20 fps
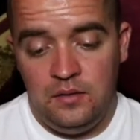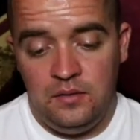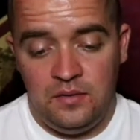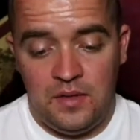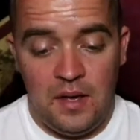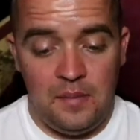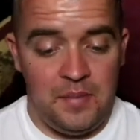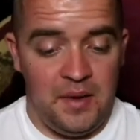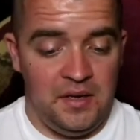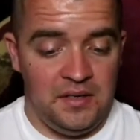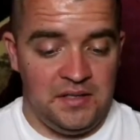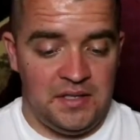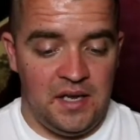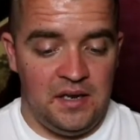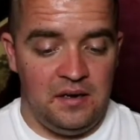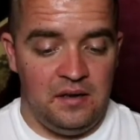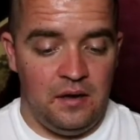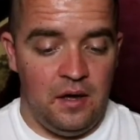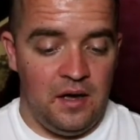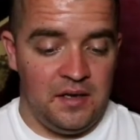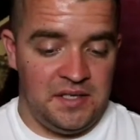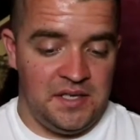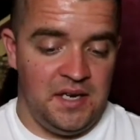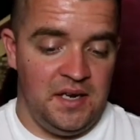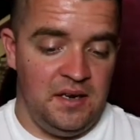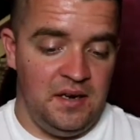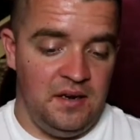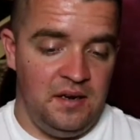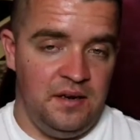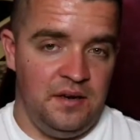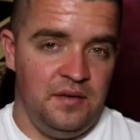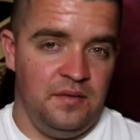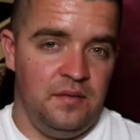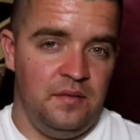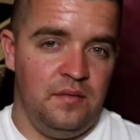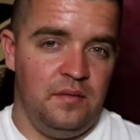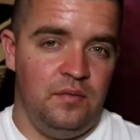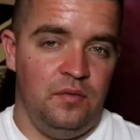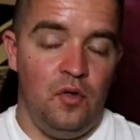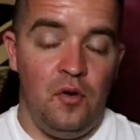that being said, I see
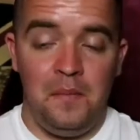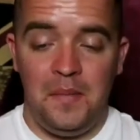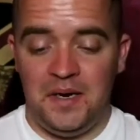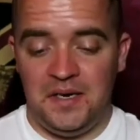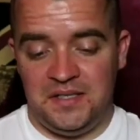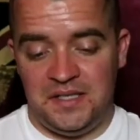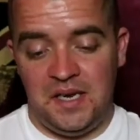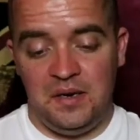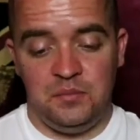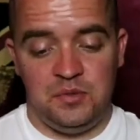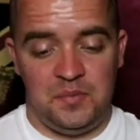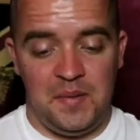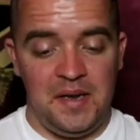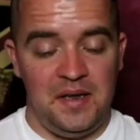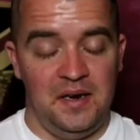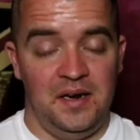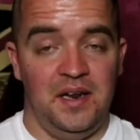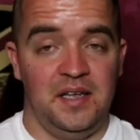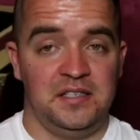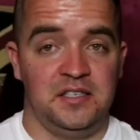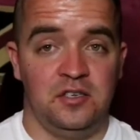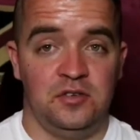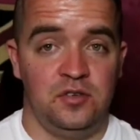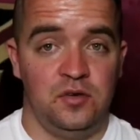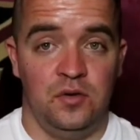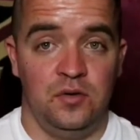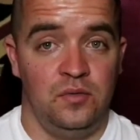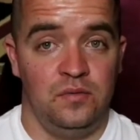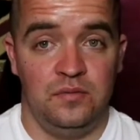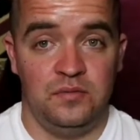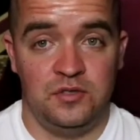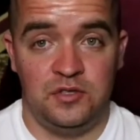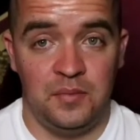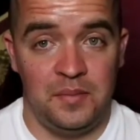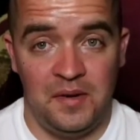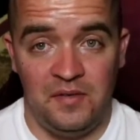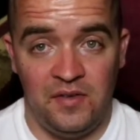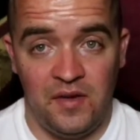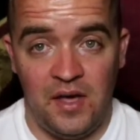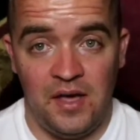not many teams beating Leicester, to
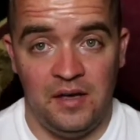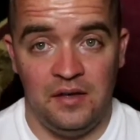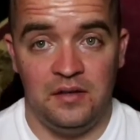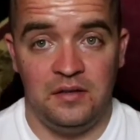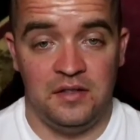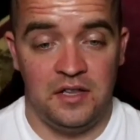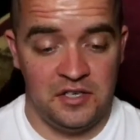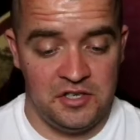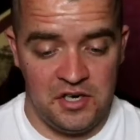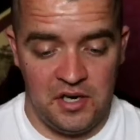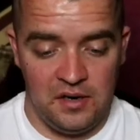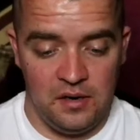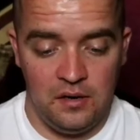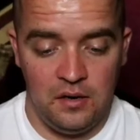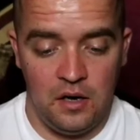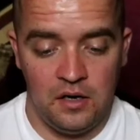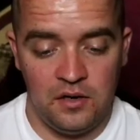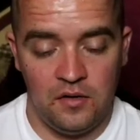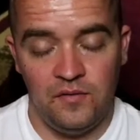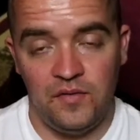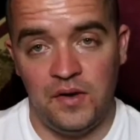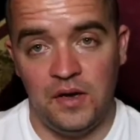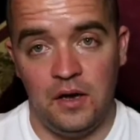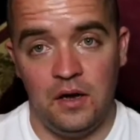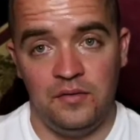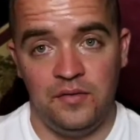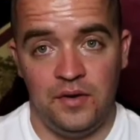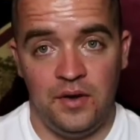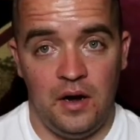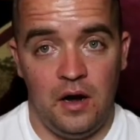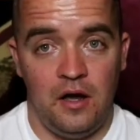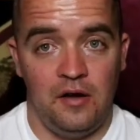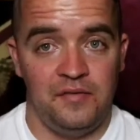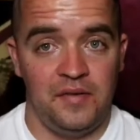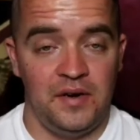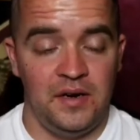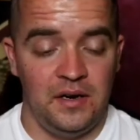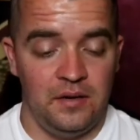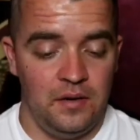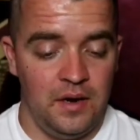be fair, this year. I don't think, you know, I
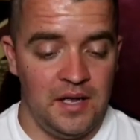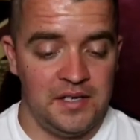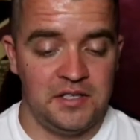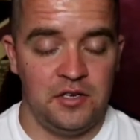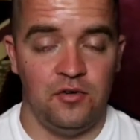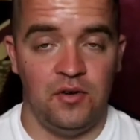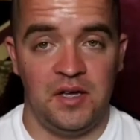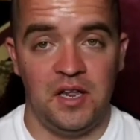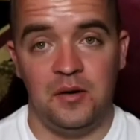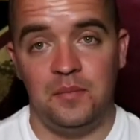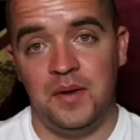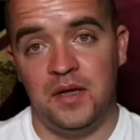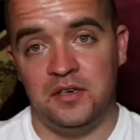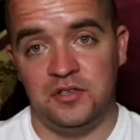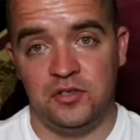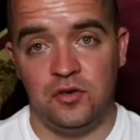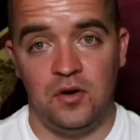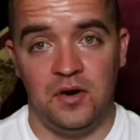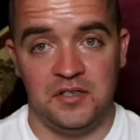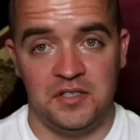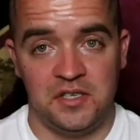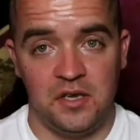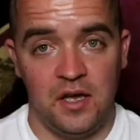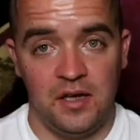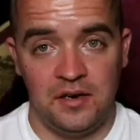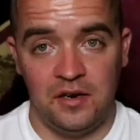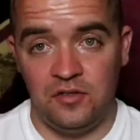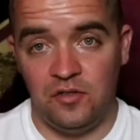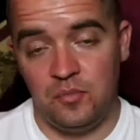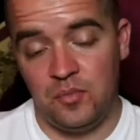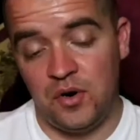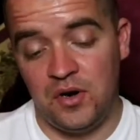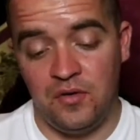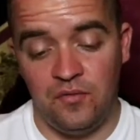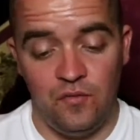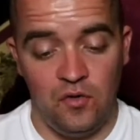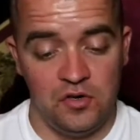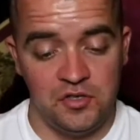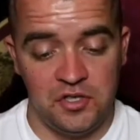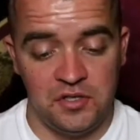think Leicester are going to be a solid side under
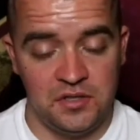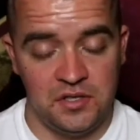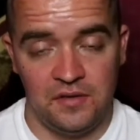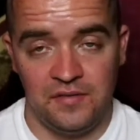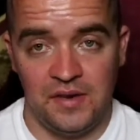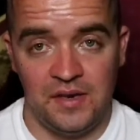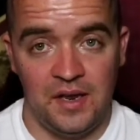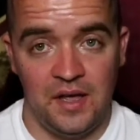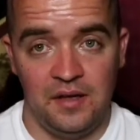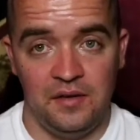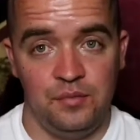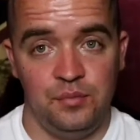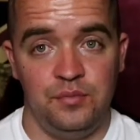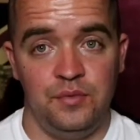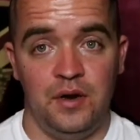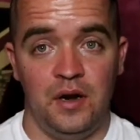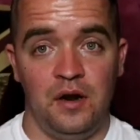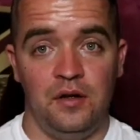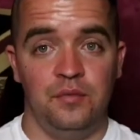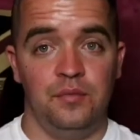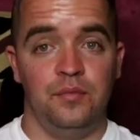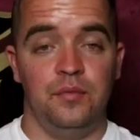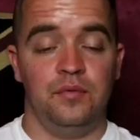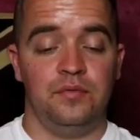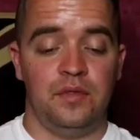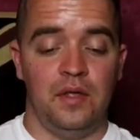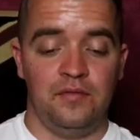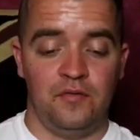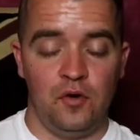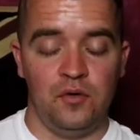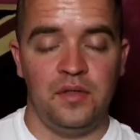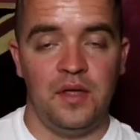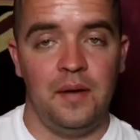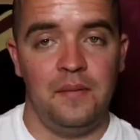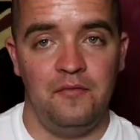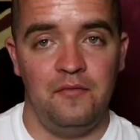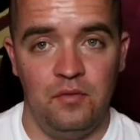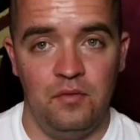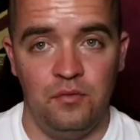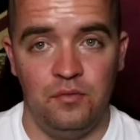Brendan Rodgers. I think they've got
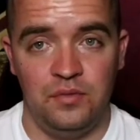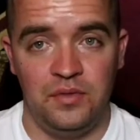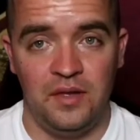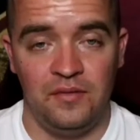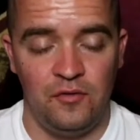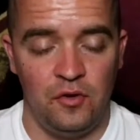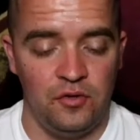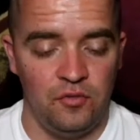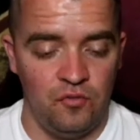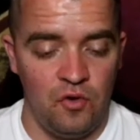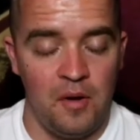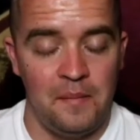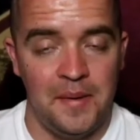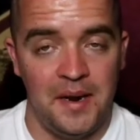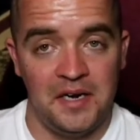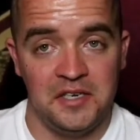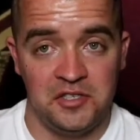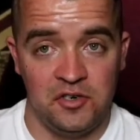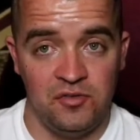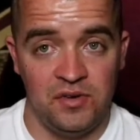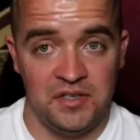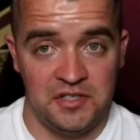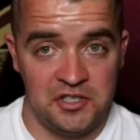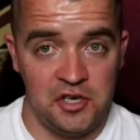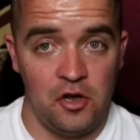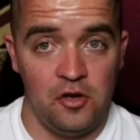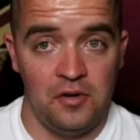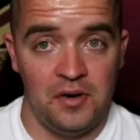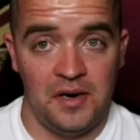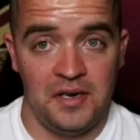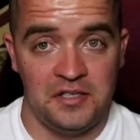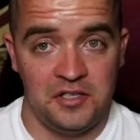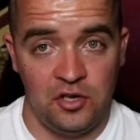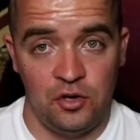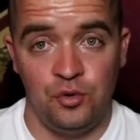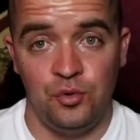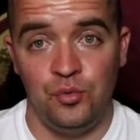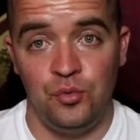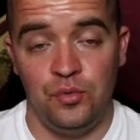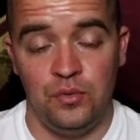the right manager in, certainly, to
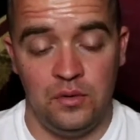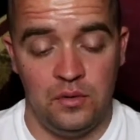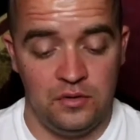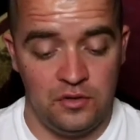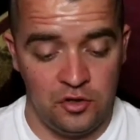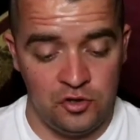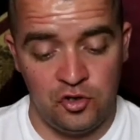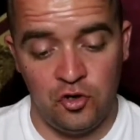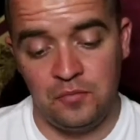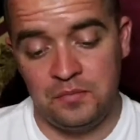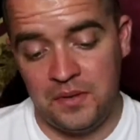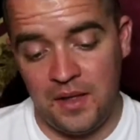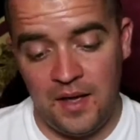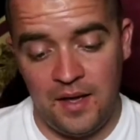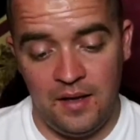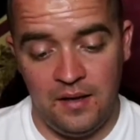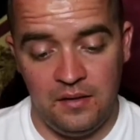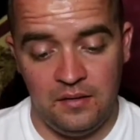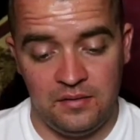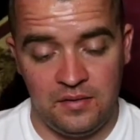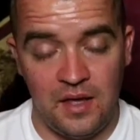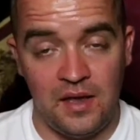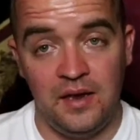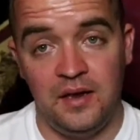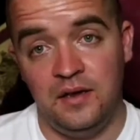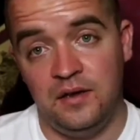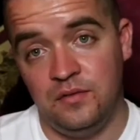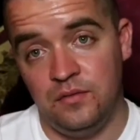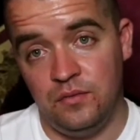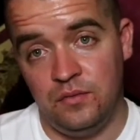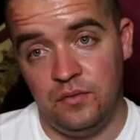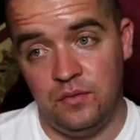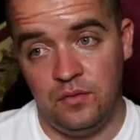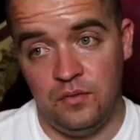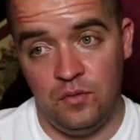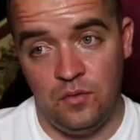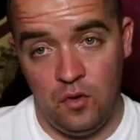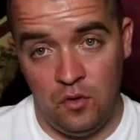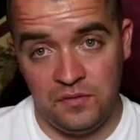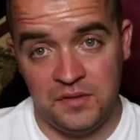do the job that they
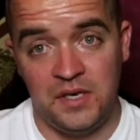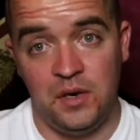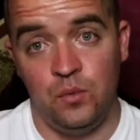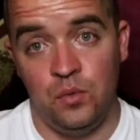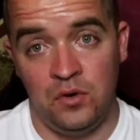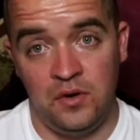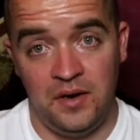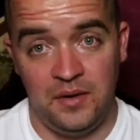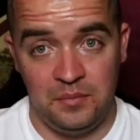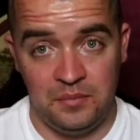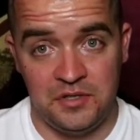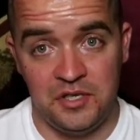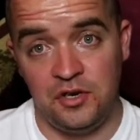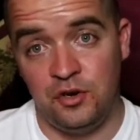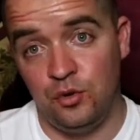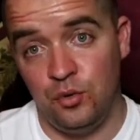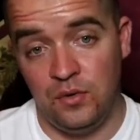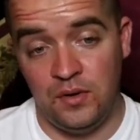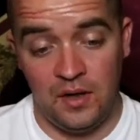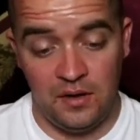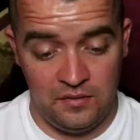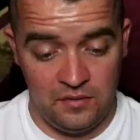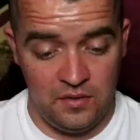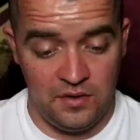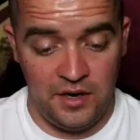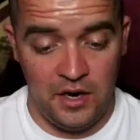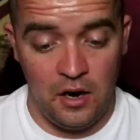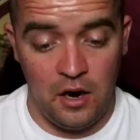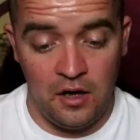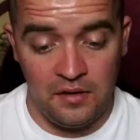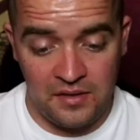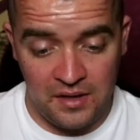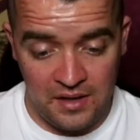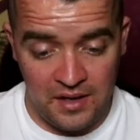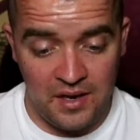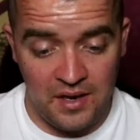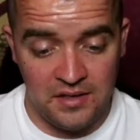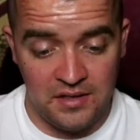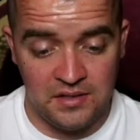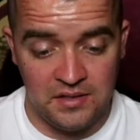obviously wanted him to do, and they, you know, I think
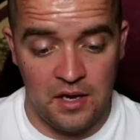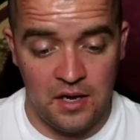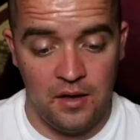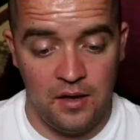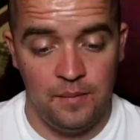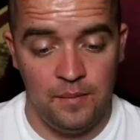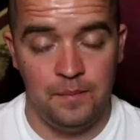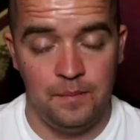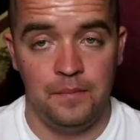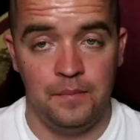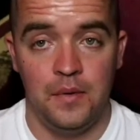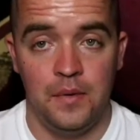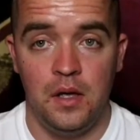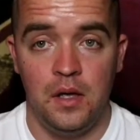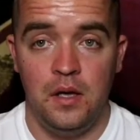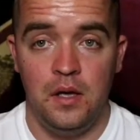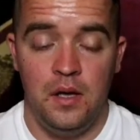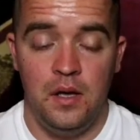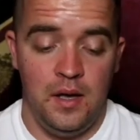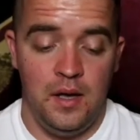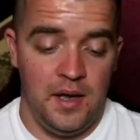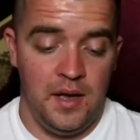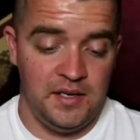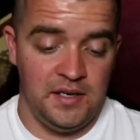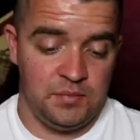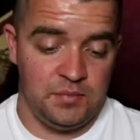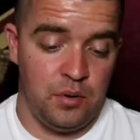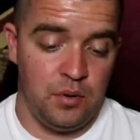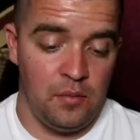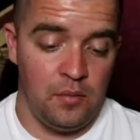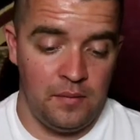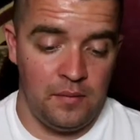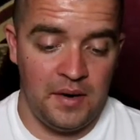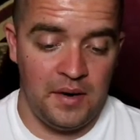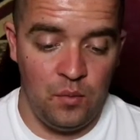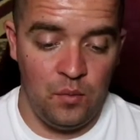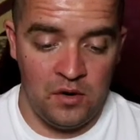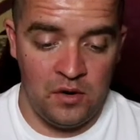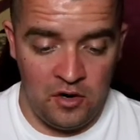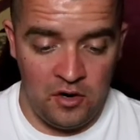he's
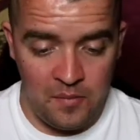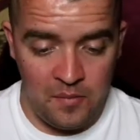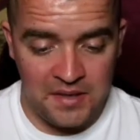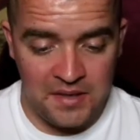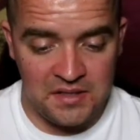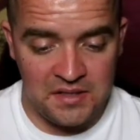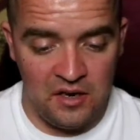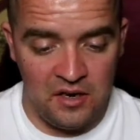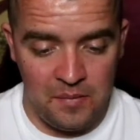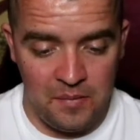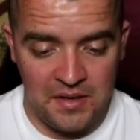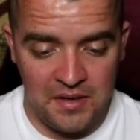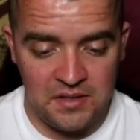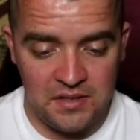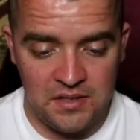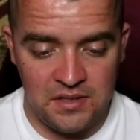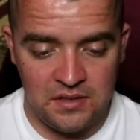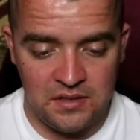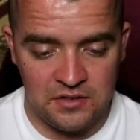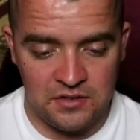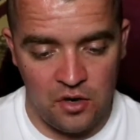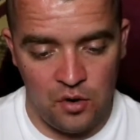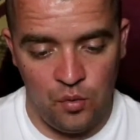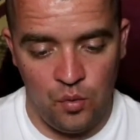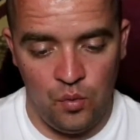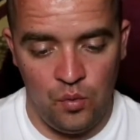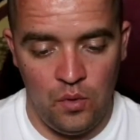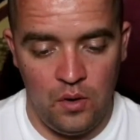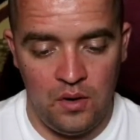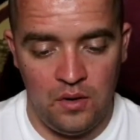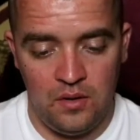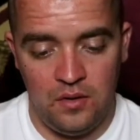probably one of the best in the biz. So